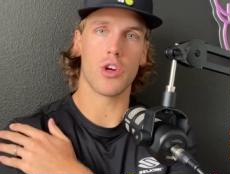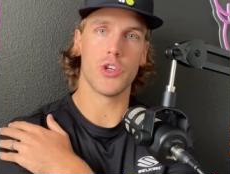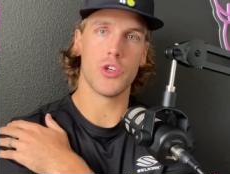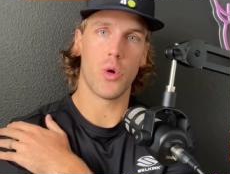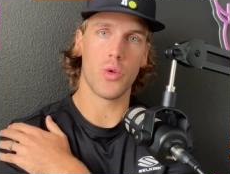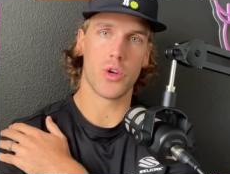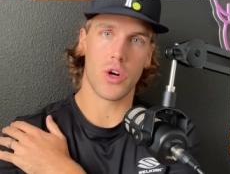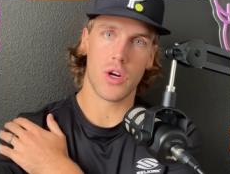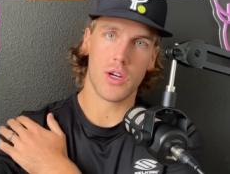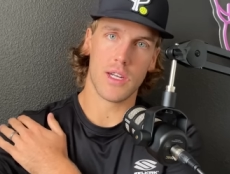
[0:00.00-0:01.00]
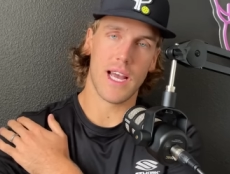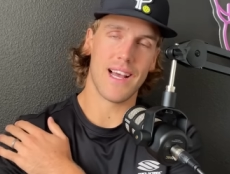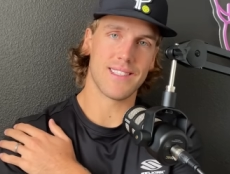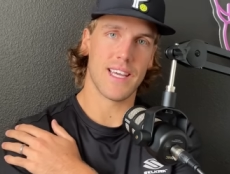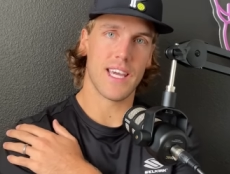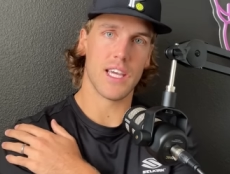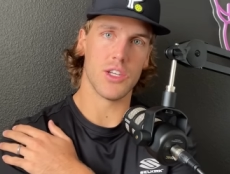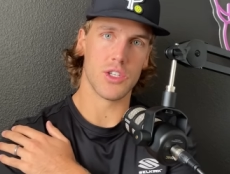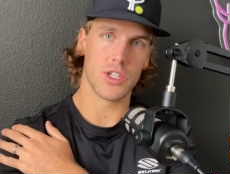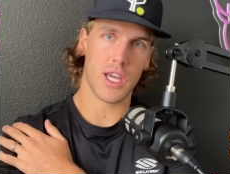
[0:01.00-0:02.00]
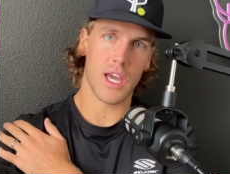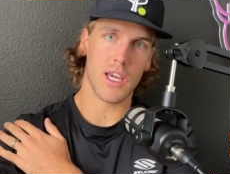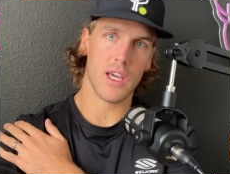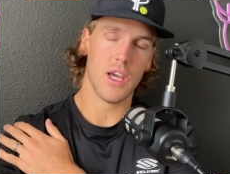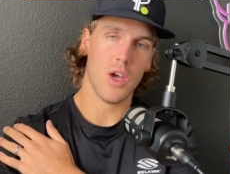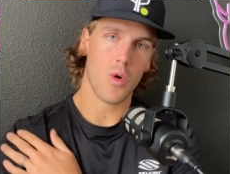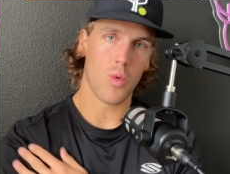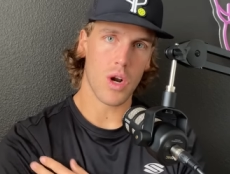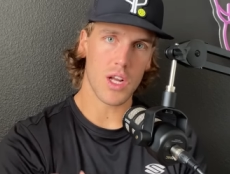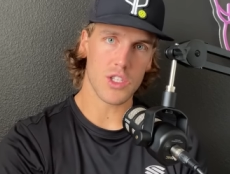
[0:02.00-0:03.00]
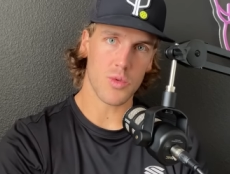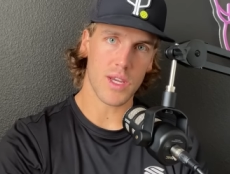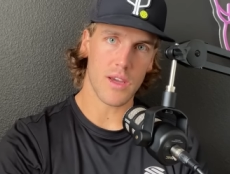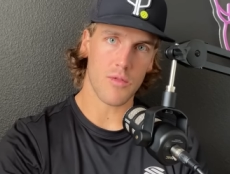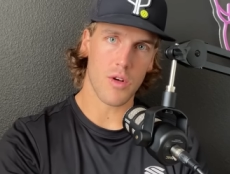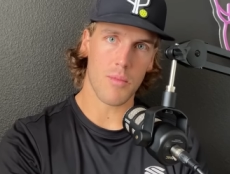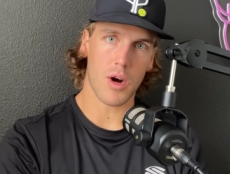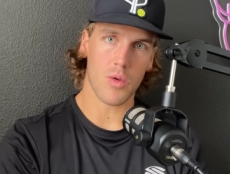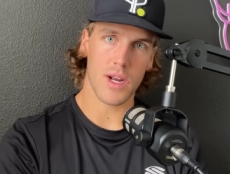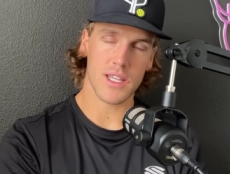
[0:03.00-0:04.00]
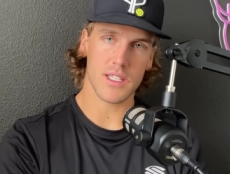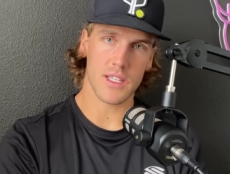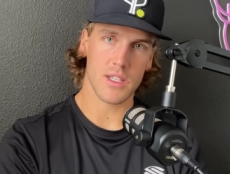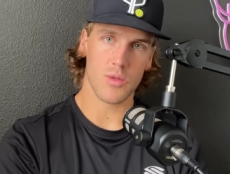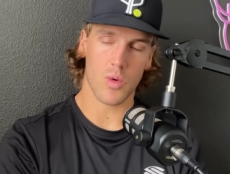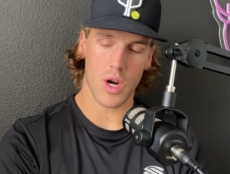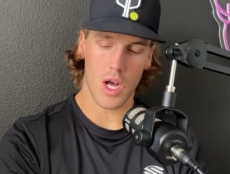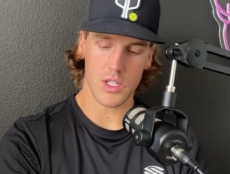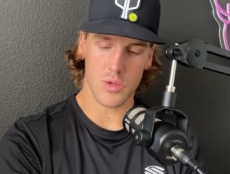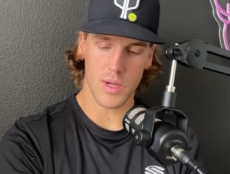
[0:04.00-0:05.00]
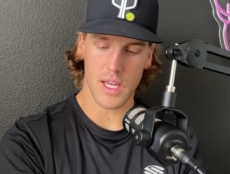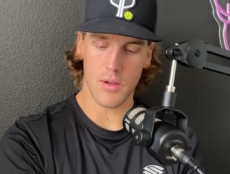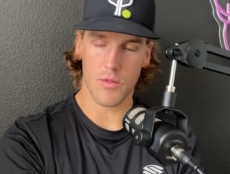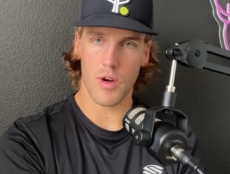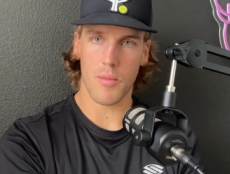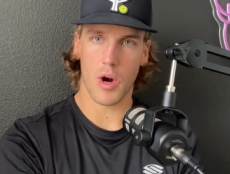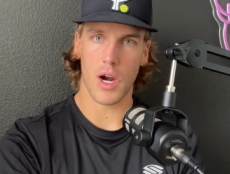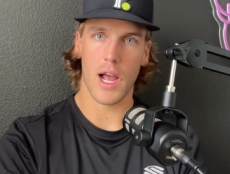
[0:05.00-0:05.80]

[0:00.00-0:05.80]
shoulder as a hinge, okay? We're not swinging from our wrist, we're not swinging from our